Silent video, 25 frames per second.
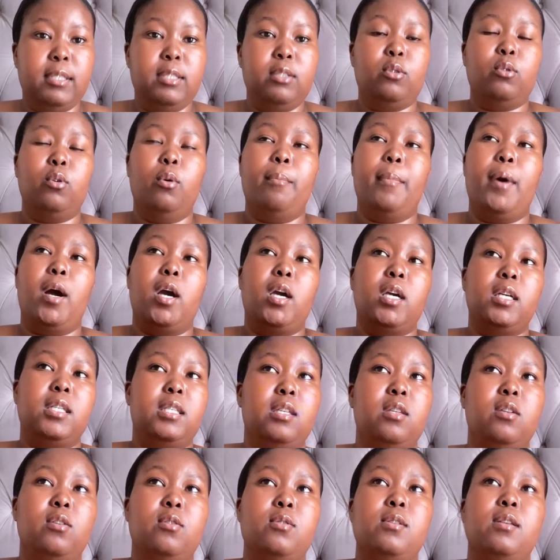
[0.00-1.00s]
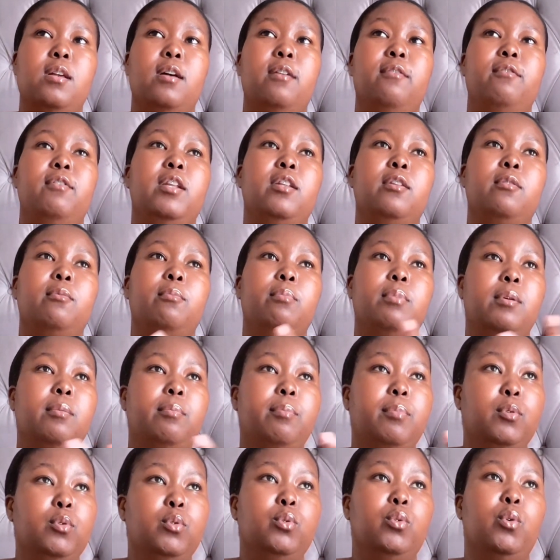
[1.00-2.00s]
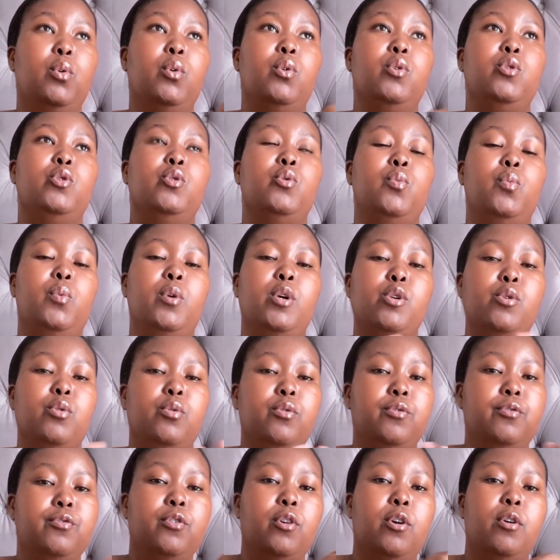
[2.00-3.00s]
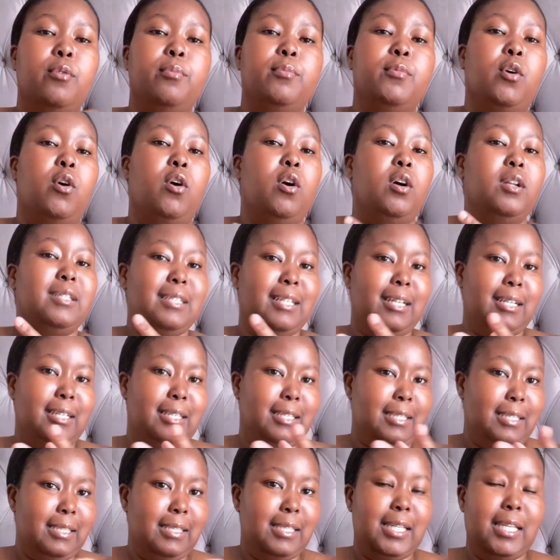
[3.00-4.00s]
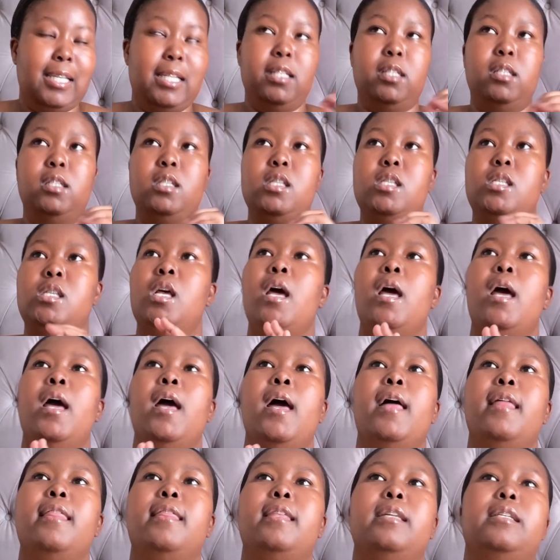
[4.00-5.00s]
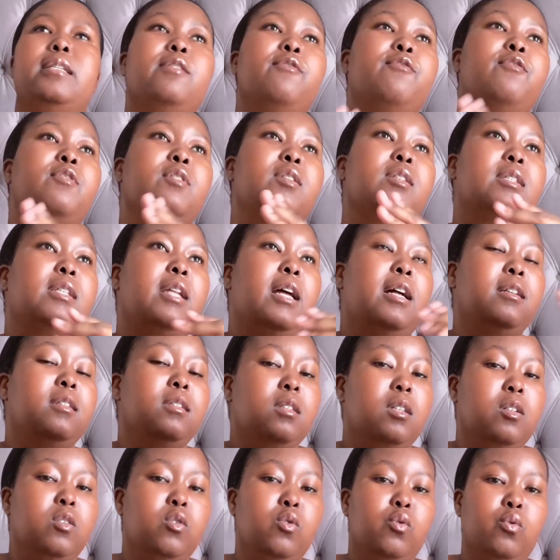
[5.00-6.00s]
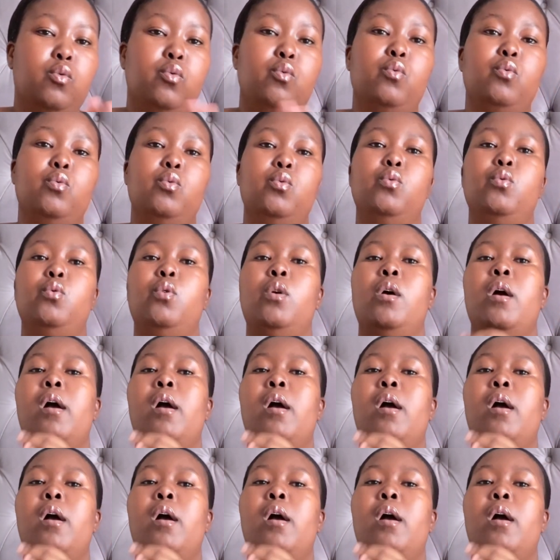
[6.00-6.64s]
So marketing yourself, letting people know you, where you're from, your contact details, the different styles that you do,